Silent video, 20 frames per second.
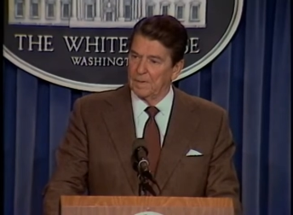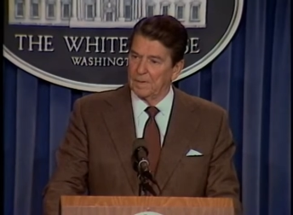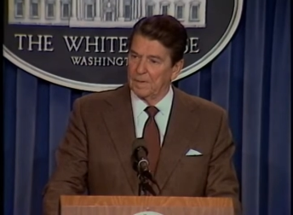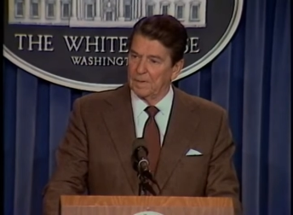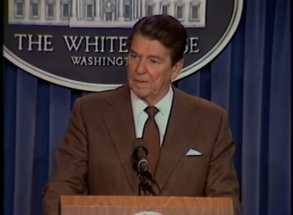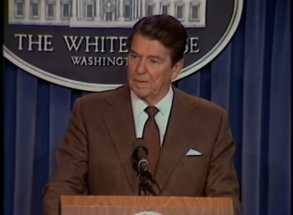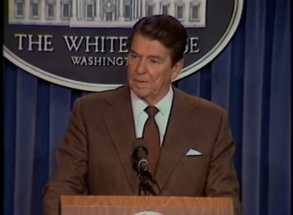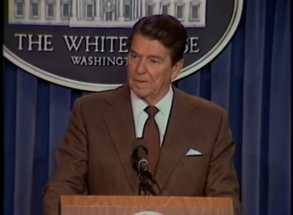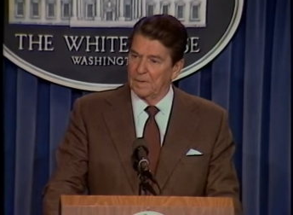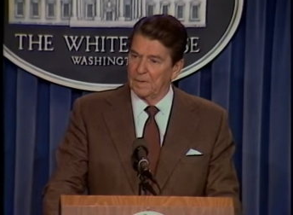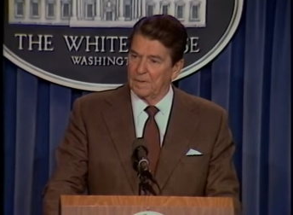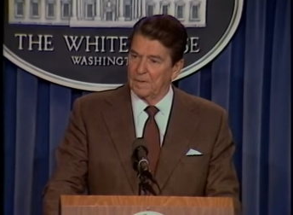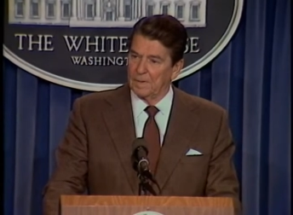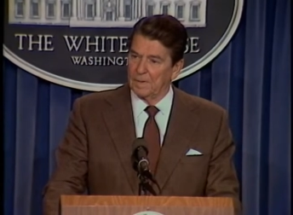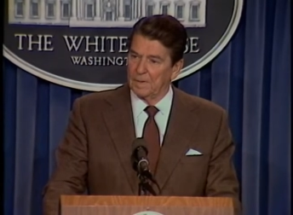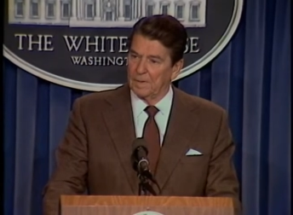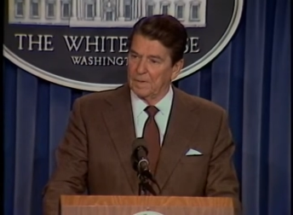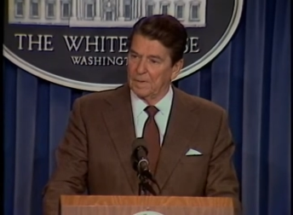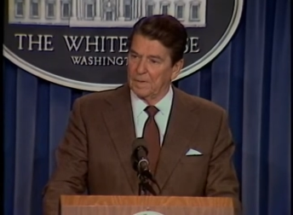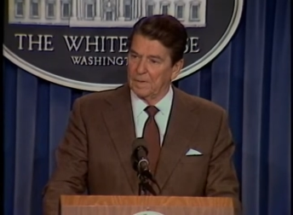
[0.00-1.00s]
a secret plan
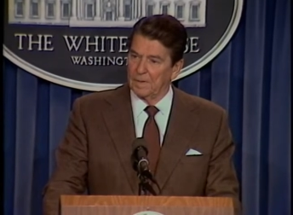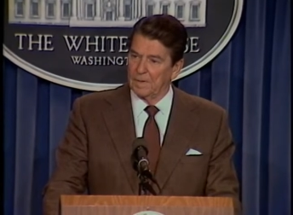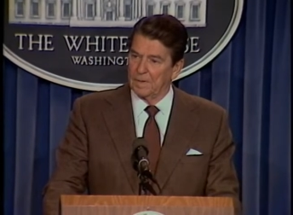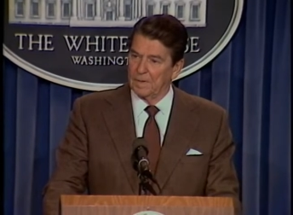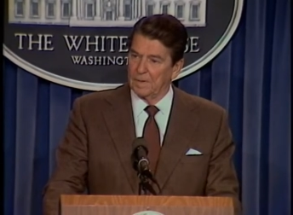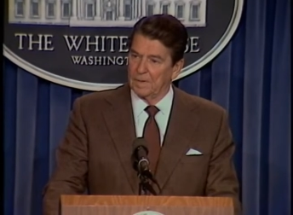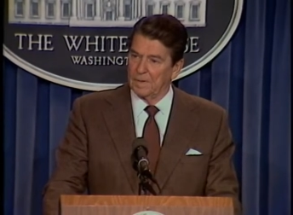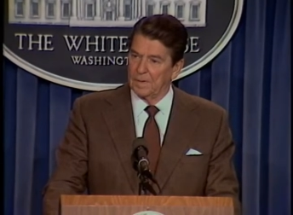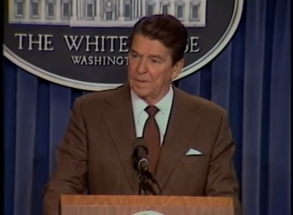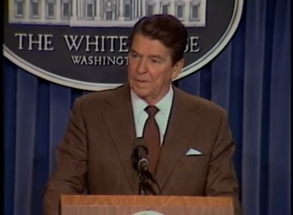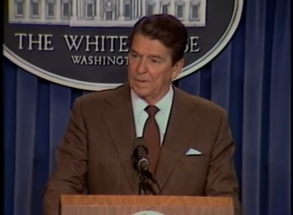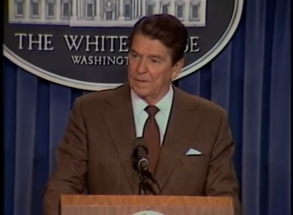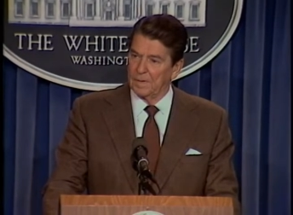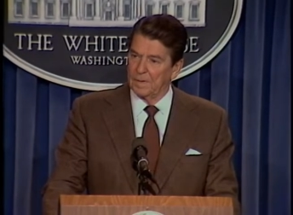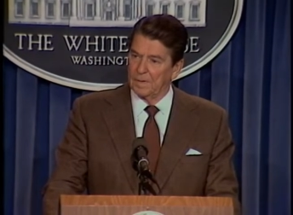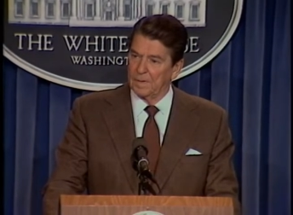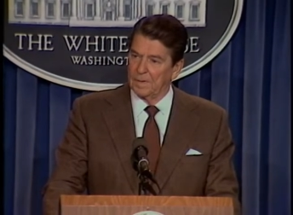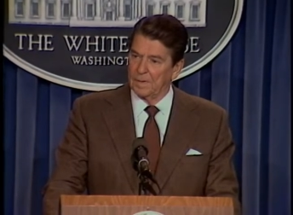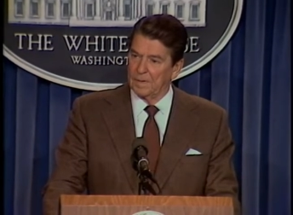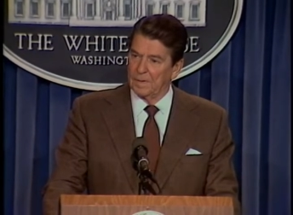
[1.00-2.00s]
to proceed militarily.